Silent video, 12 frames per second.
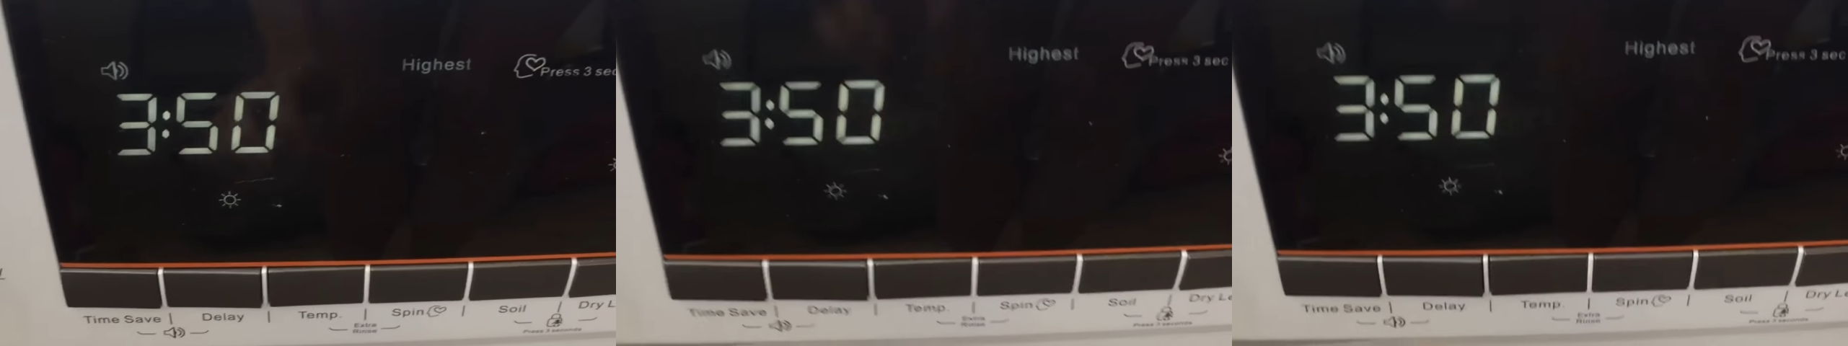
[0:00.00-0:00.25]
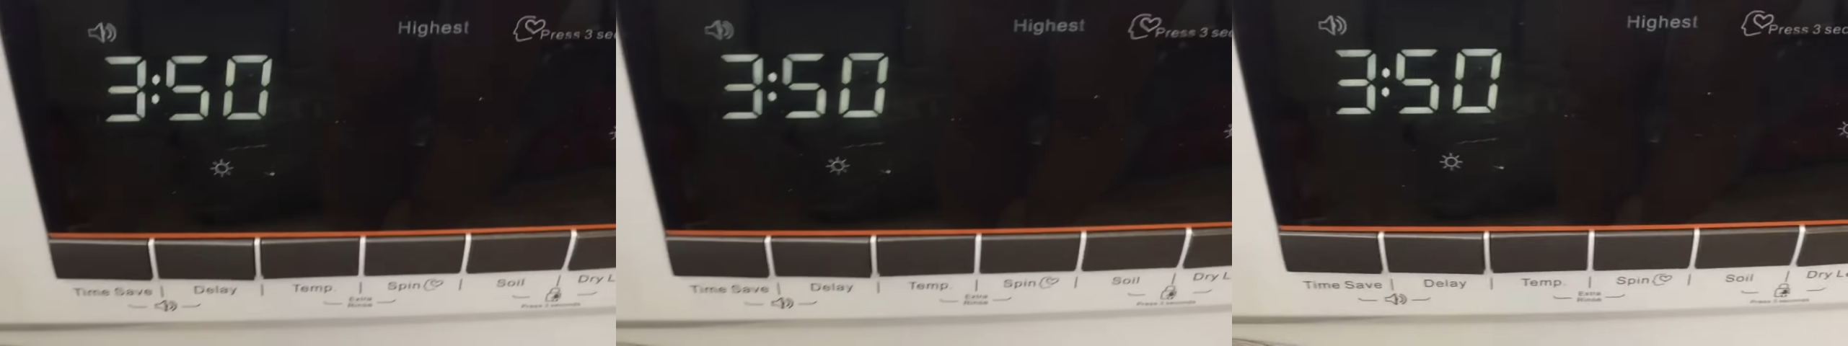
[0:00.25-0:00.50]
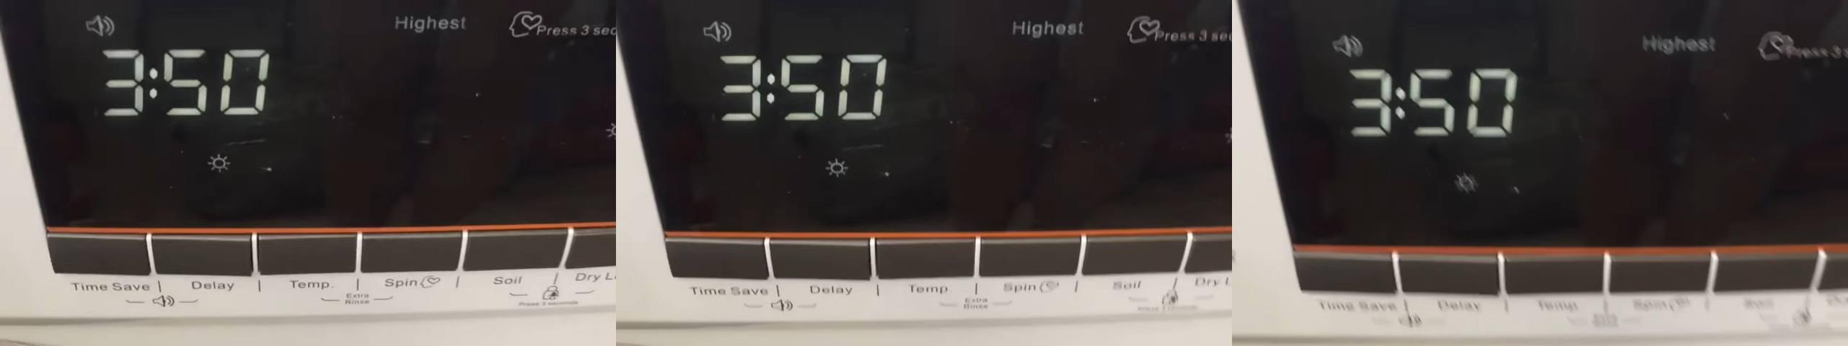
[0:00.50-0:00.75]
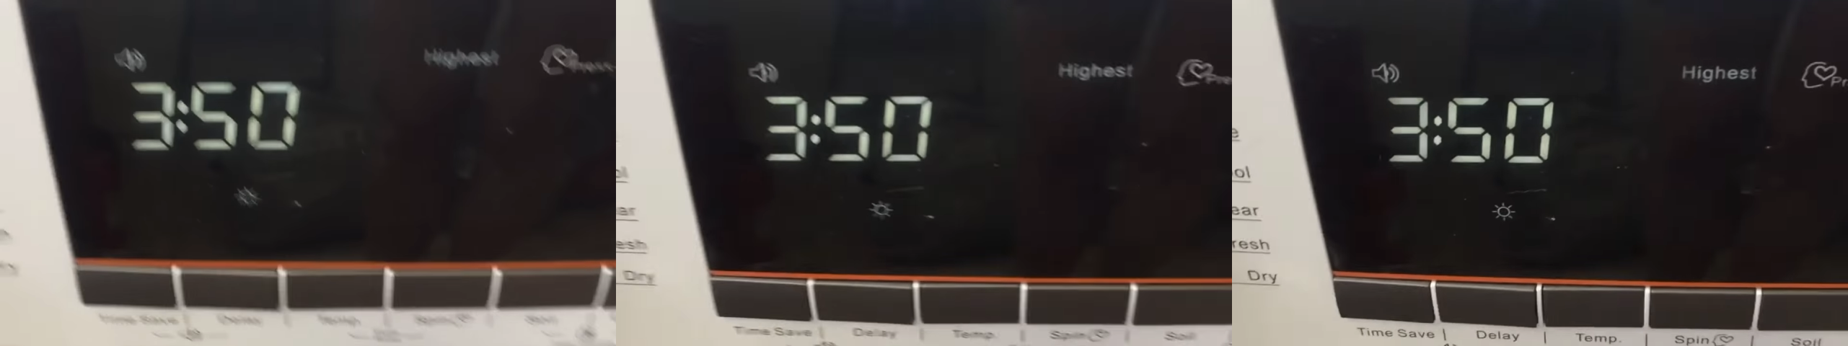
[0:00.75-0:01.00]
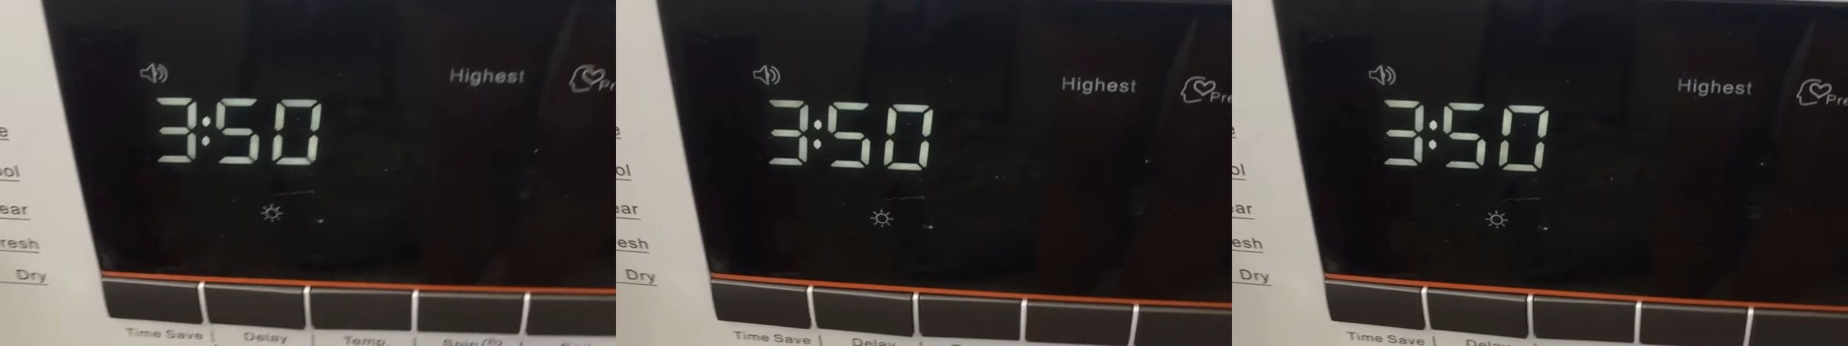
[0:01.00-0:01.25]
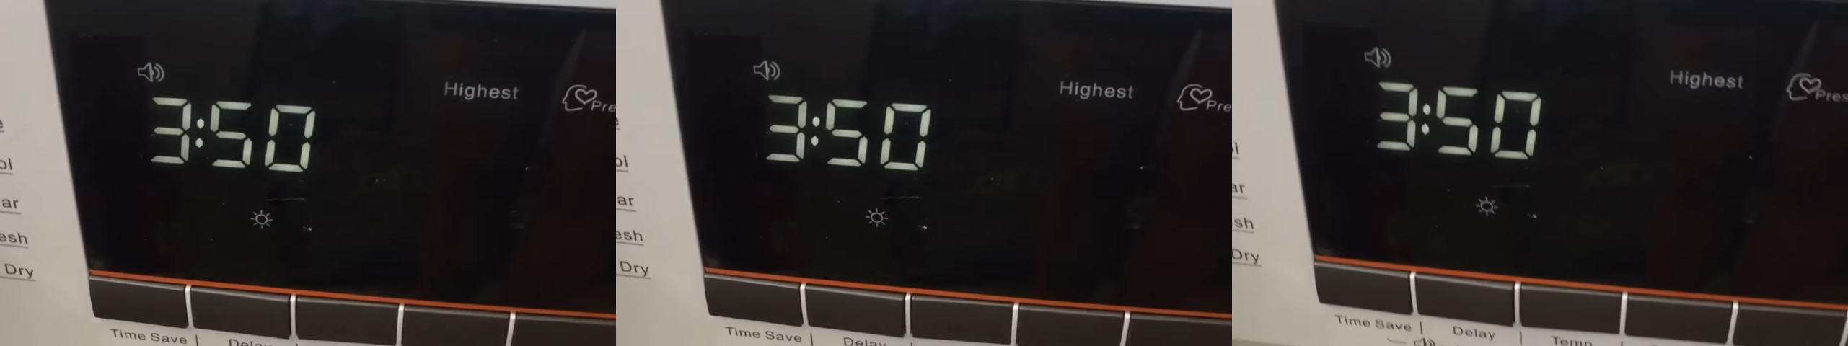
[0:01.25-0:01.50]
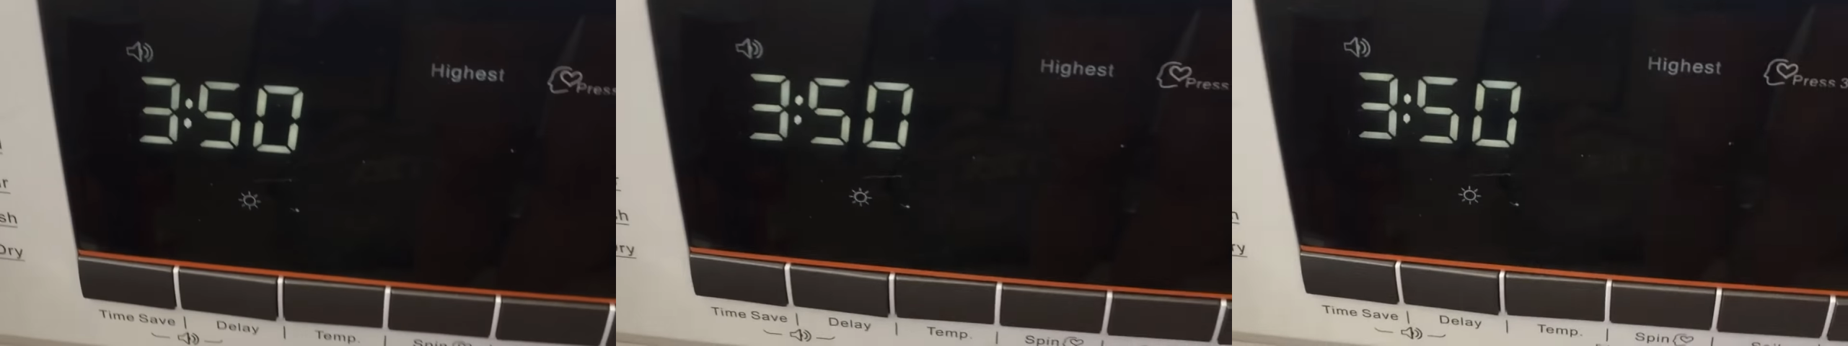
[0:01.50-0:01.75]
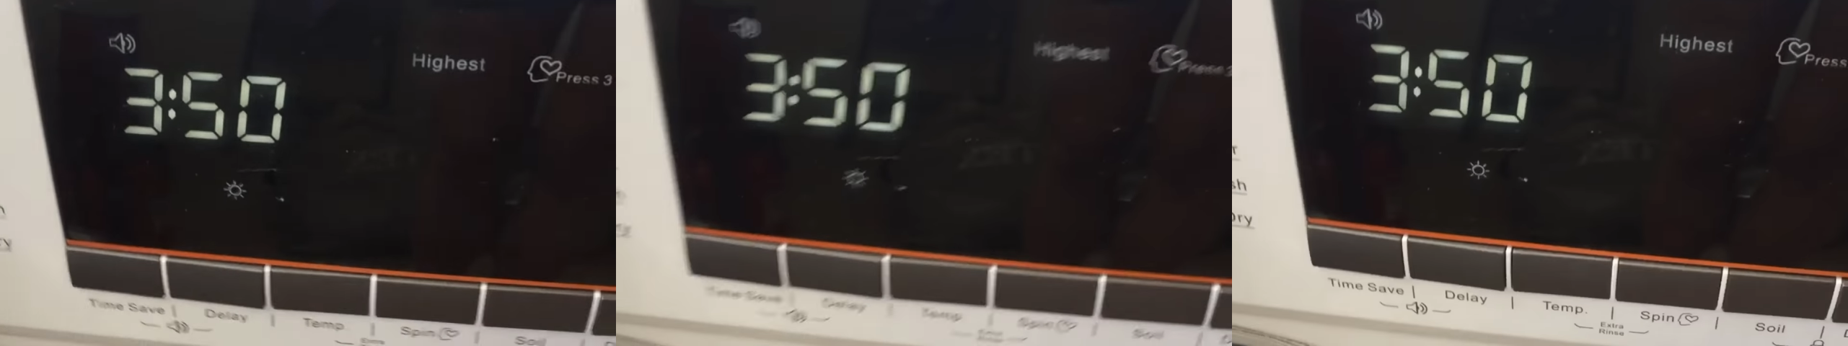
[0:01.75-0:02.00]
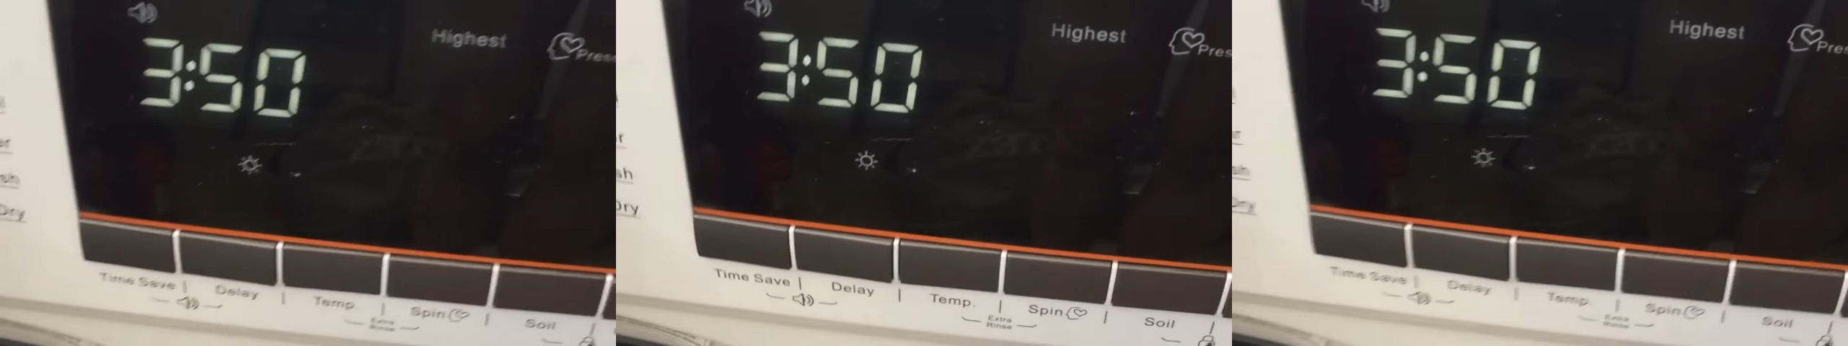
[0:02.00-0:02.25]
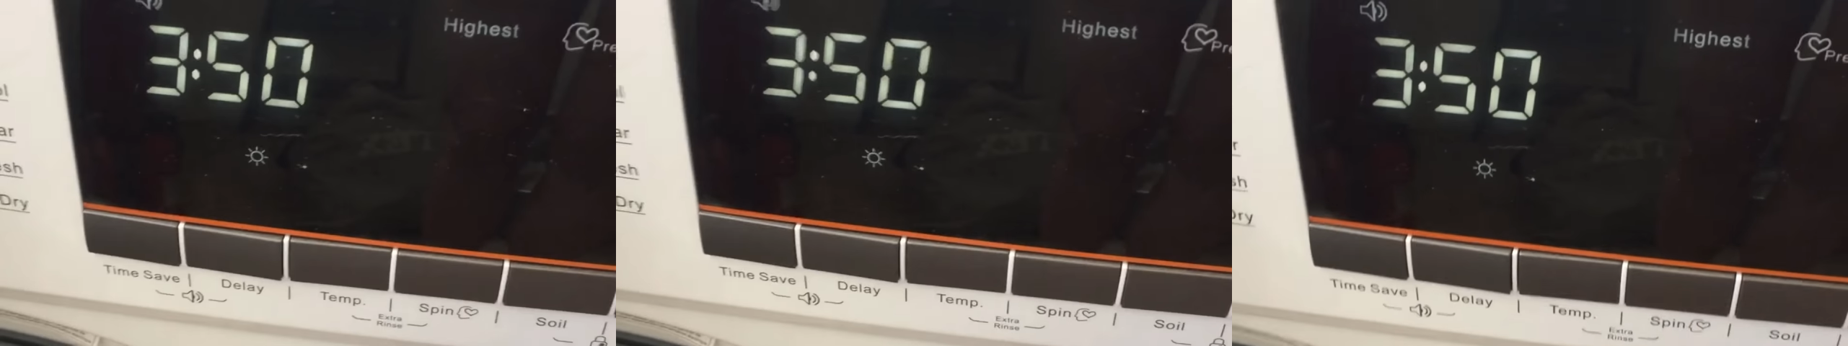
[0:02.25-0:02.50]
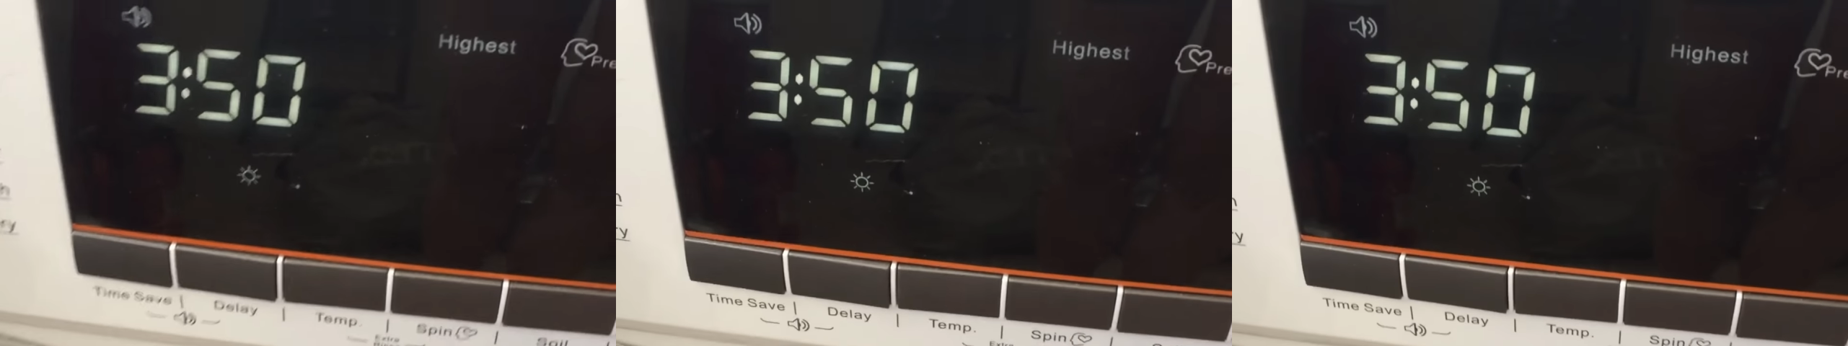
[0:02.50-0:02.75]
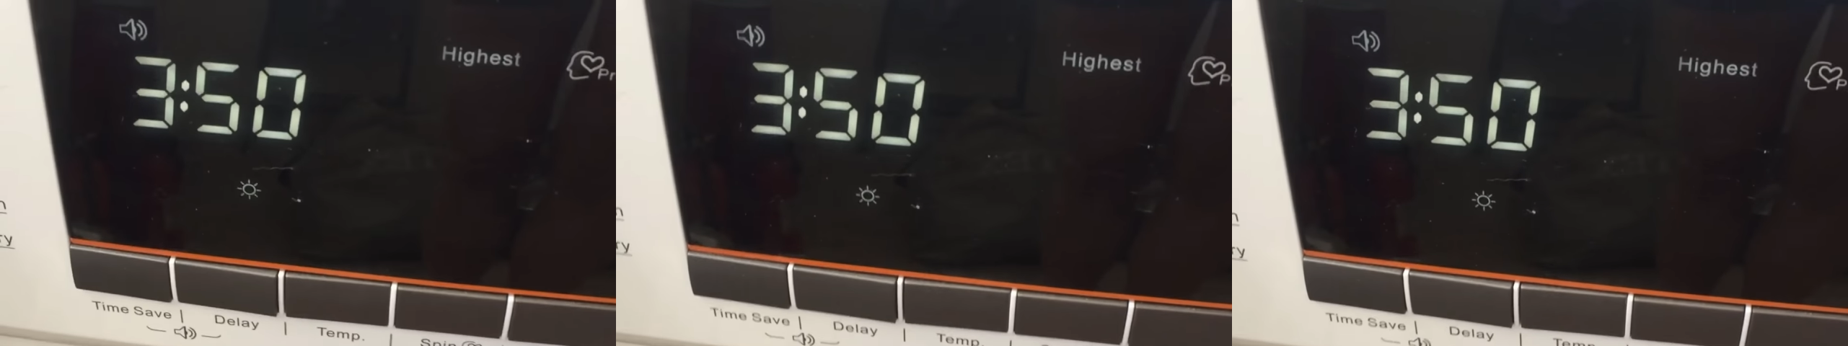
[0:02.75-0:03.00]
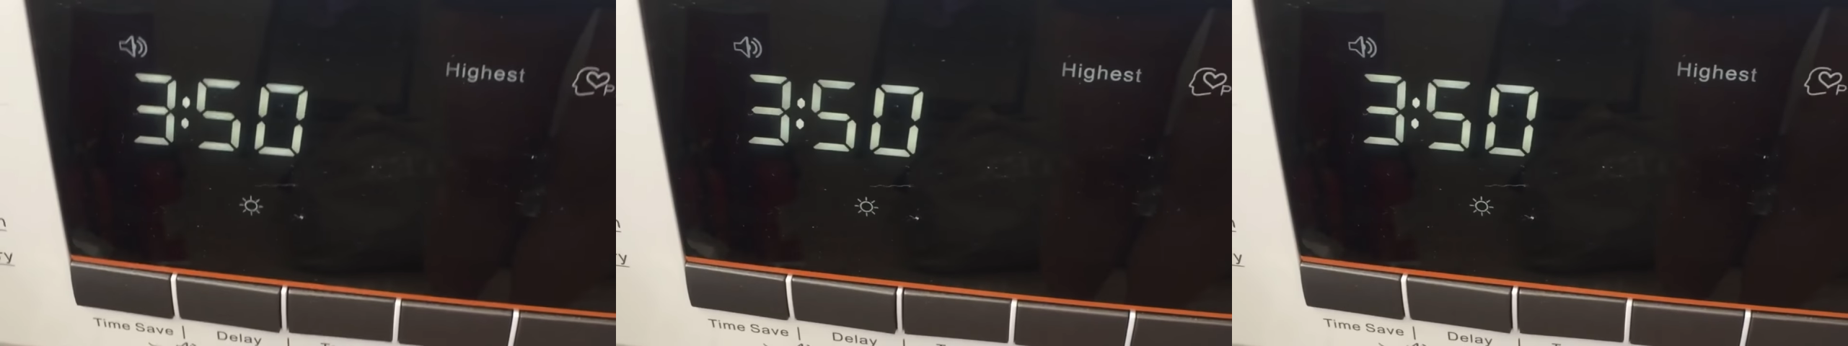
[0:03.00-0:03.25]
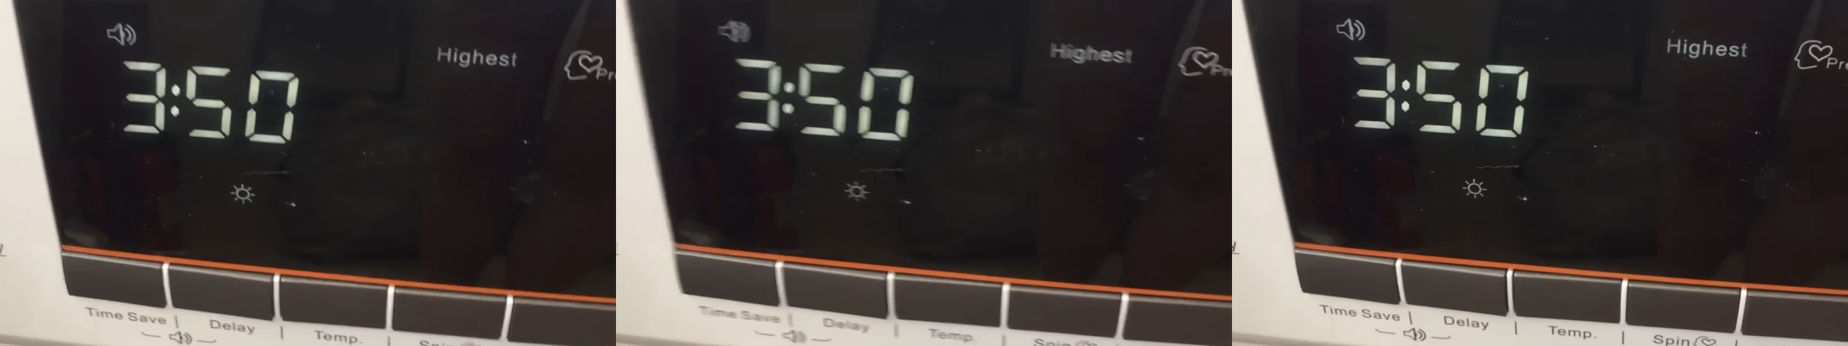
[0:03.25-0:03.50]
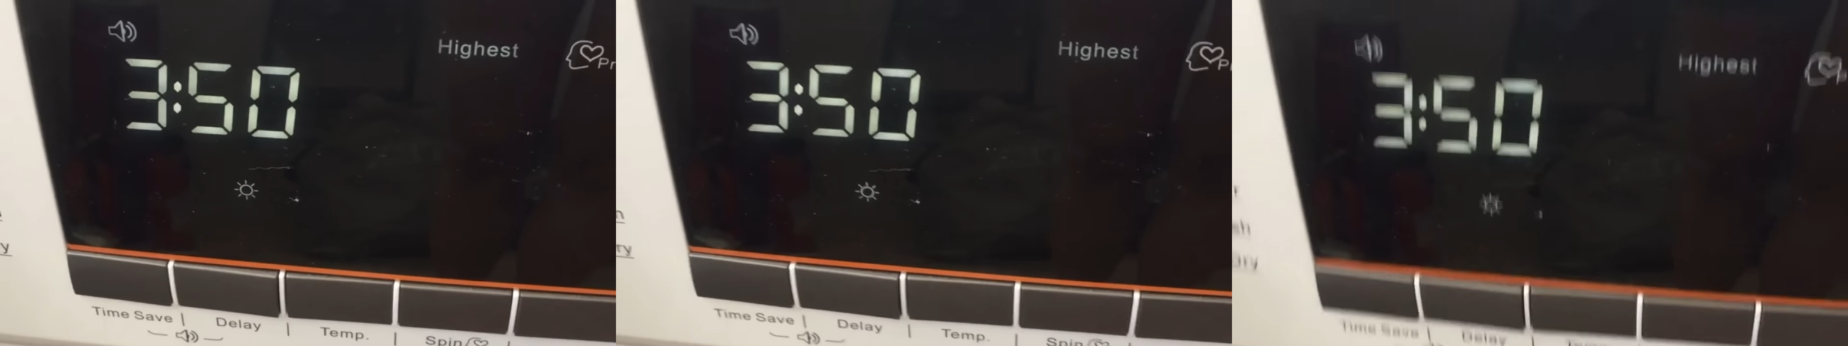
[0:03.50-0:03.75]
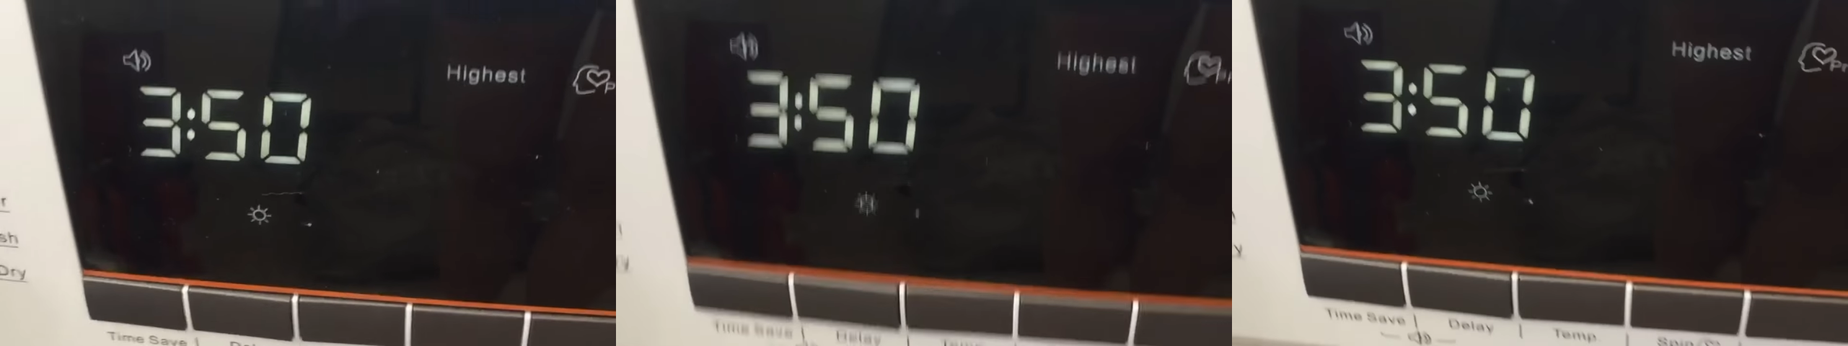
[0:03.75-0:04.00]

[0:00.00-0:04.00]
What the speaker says: [unreadable: no face in view]